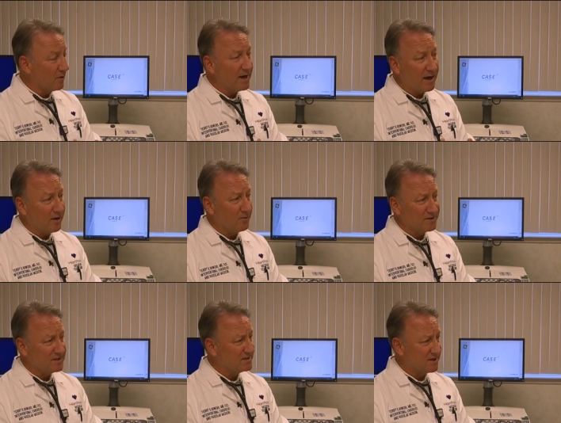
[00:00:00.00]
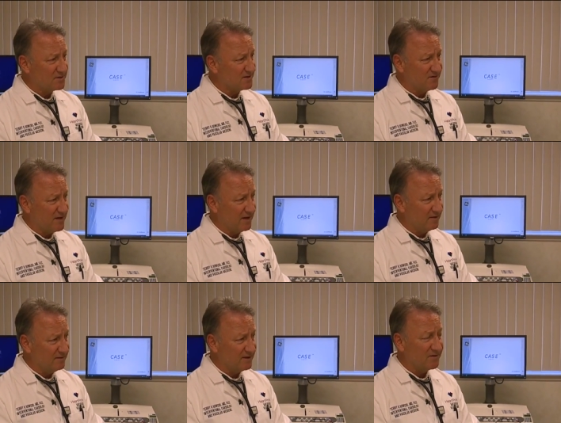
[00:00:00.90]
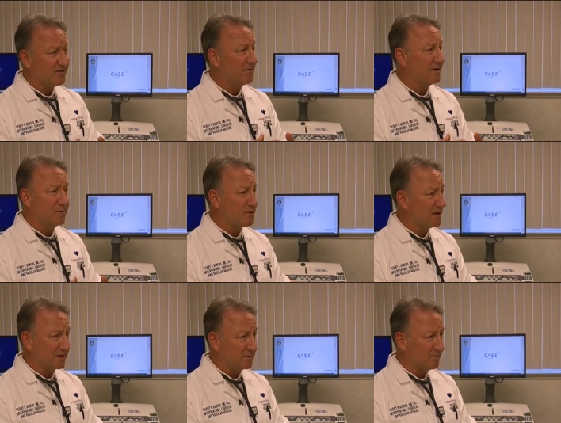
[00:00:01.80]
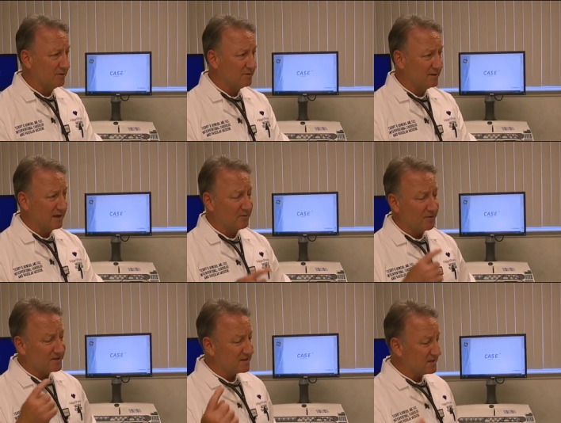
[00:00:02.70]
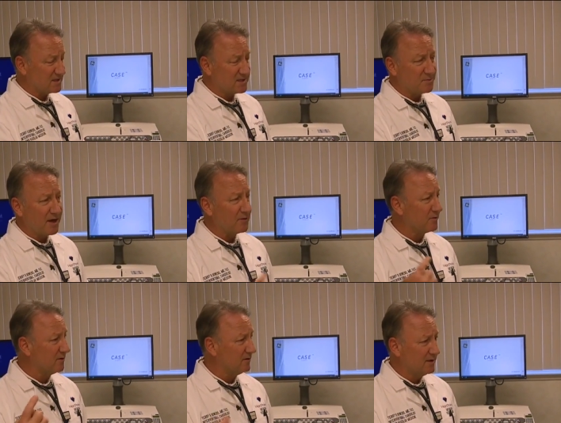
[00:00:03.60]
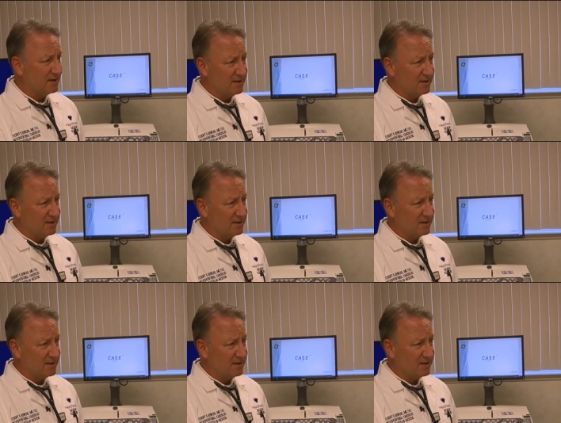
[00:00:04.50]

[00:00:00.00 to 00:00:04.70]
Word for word: right heart, once it starts to fail, is very unpredictable. And once this spiral